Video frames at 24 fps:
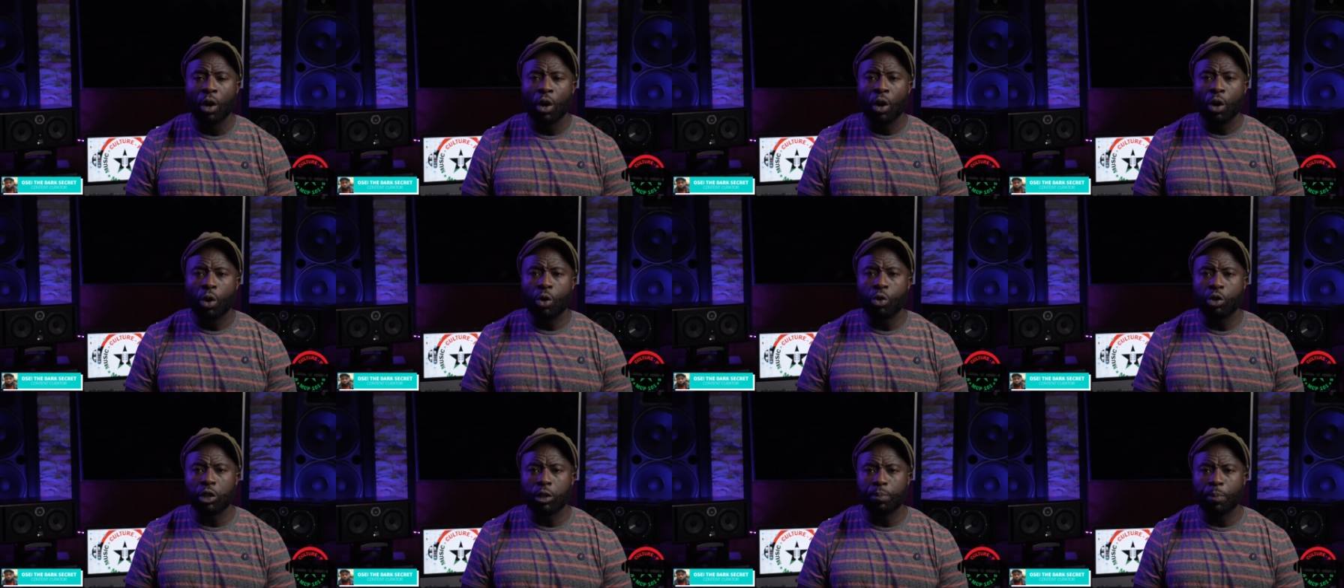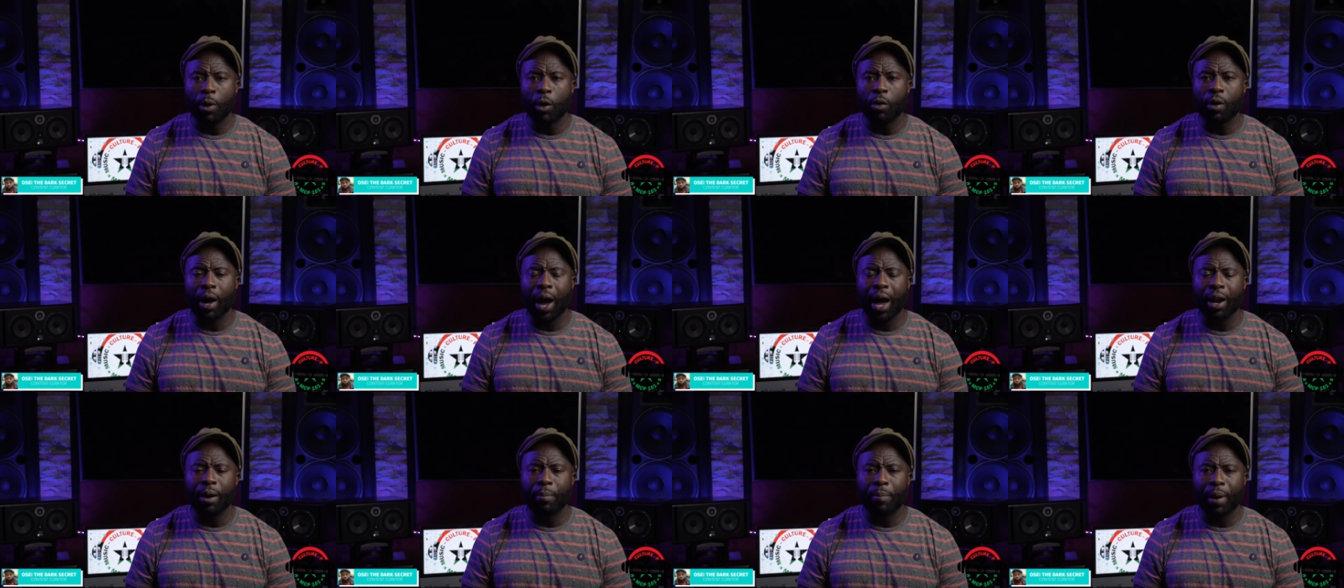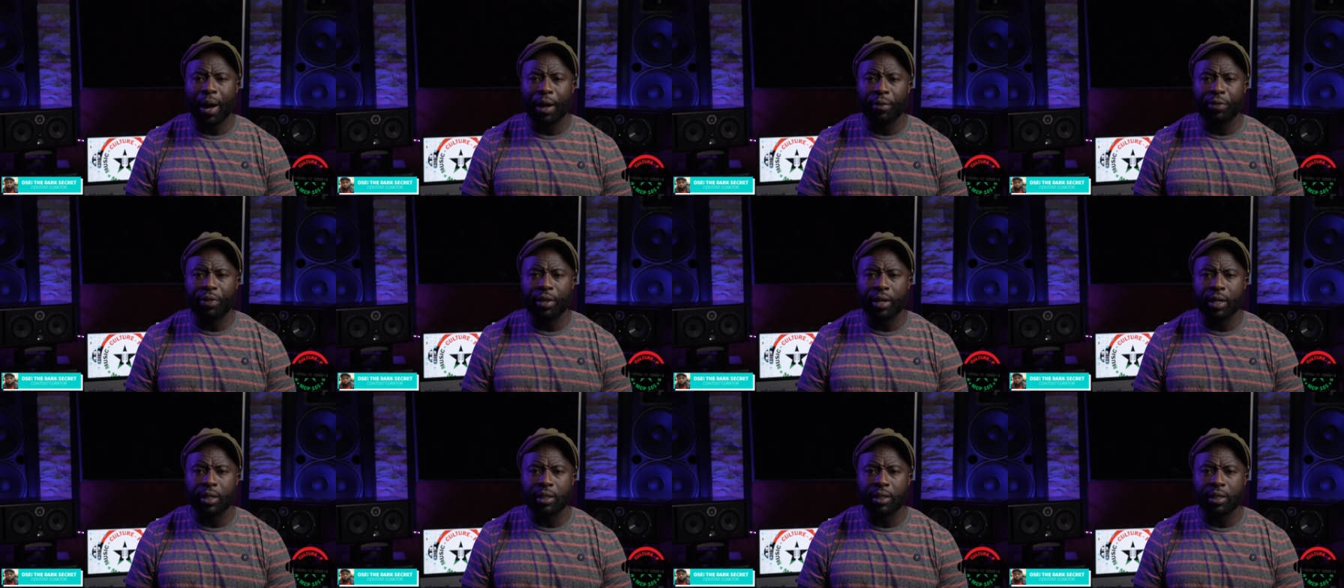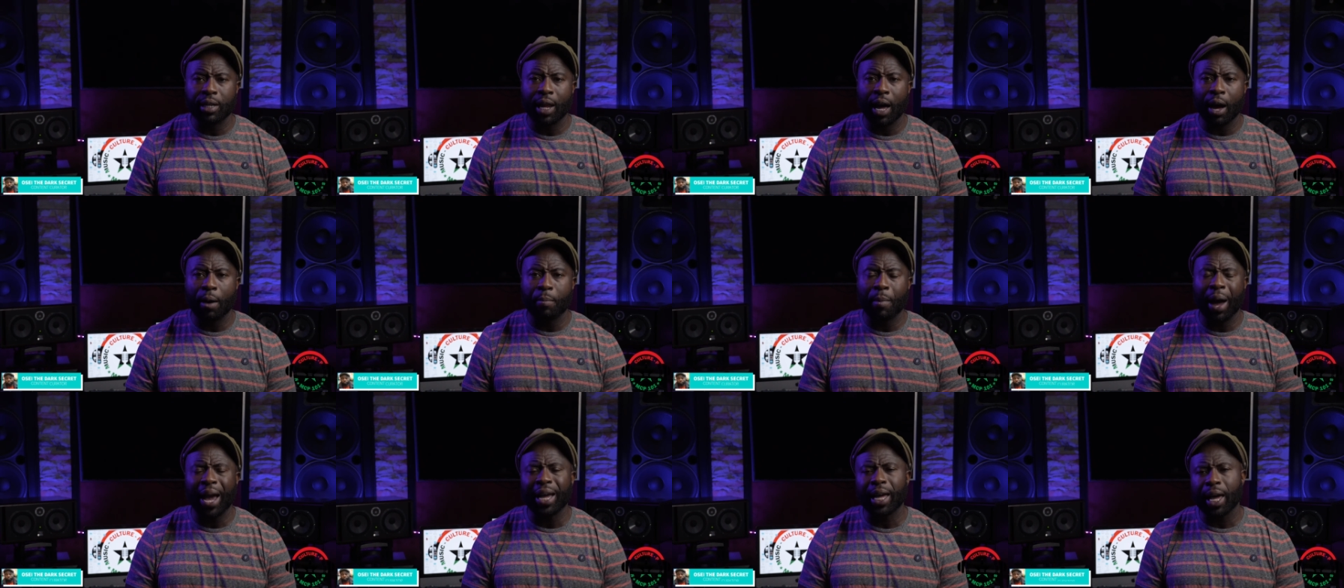who spoke out about this.
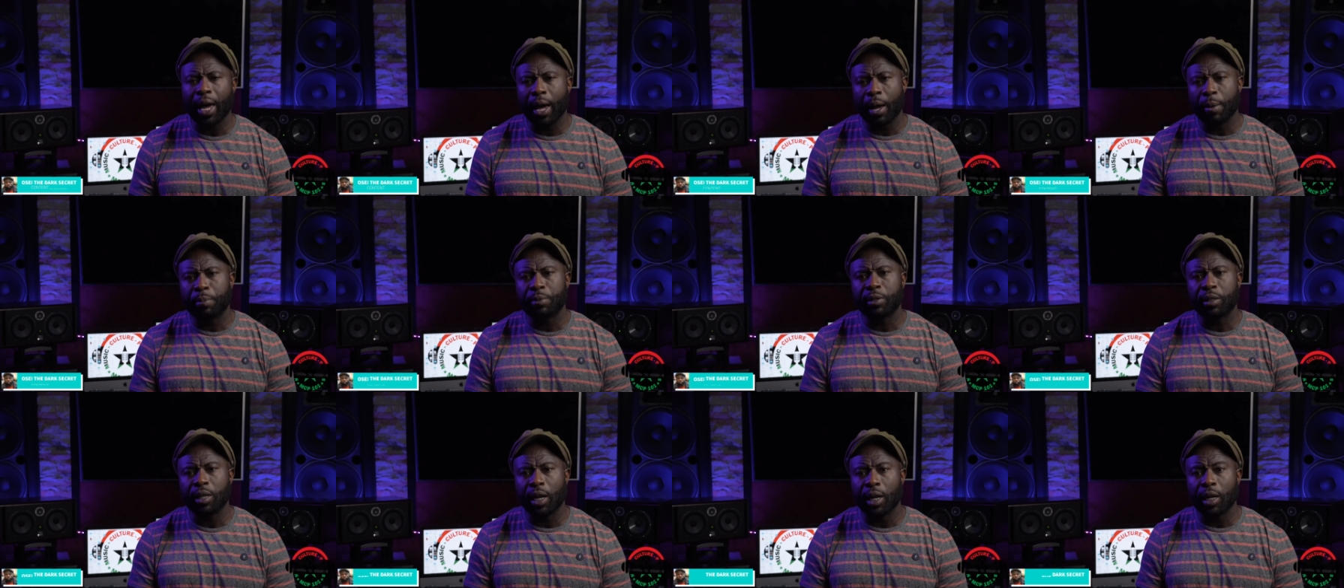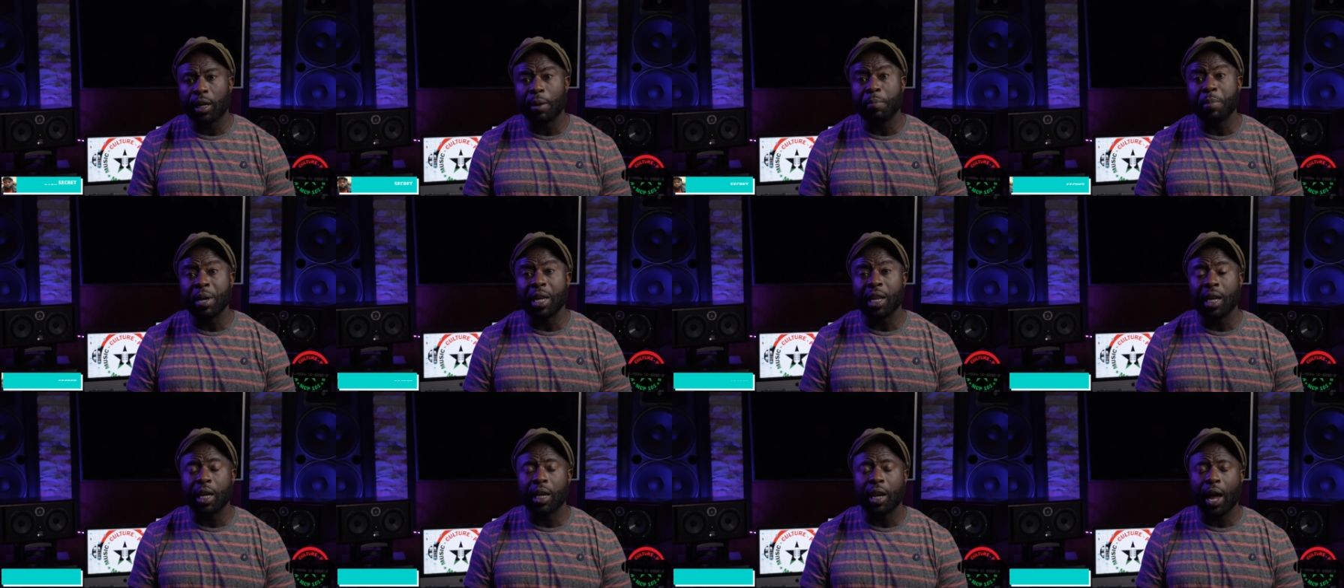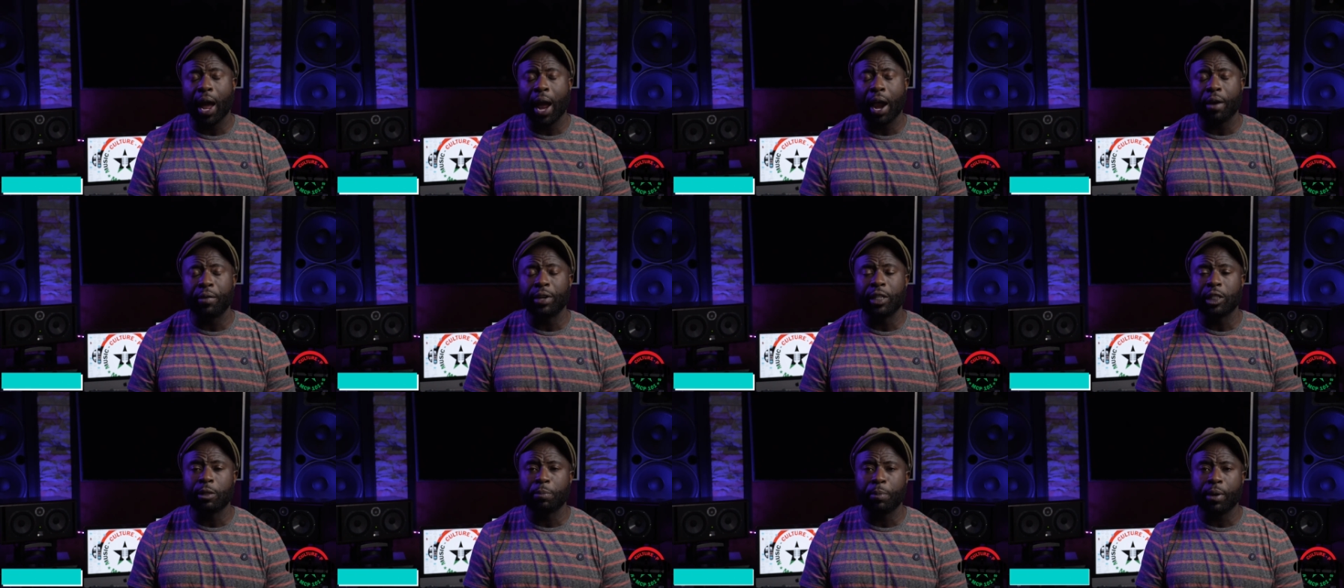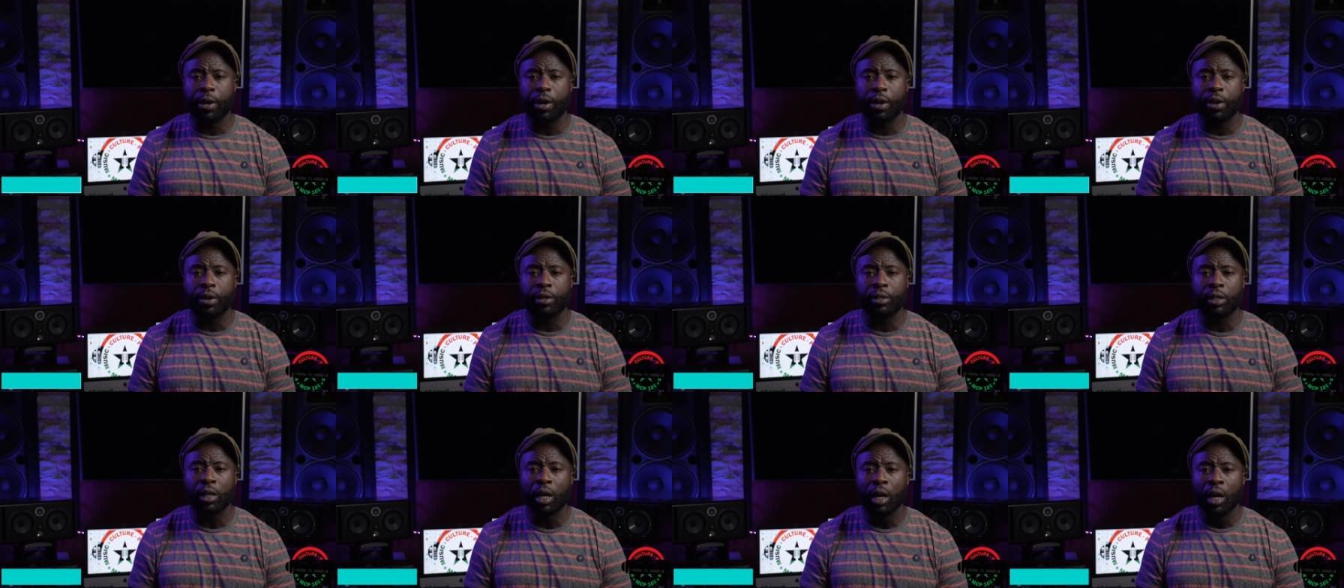Now, Mike Epps and comedian Ari
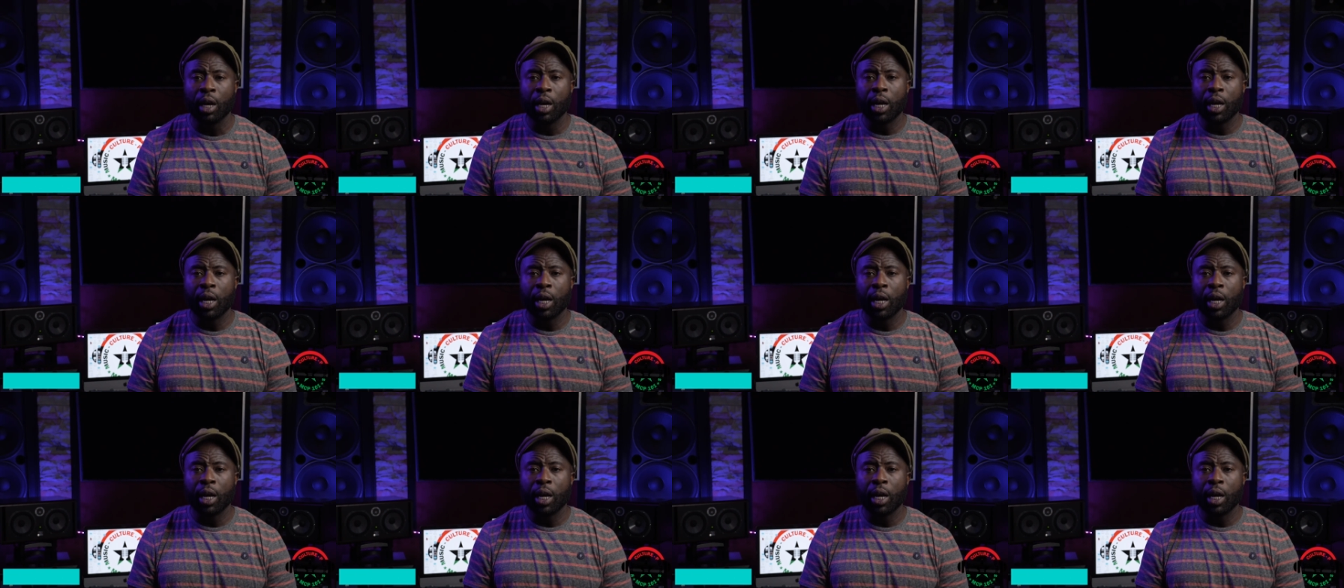Spears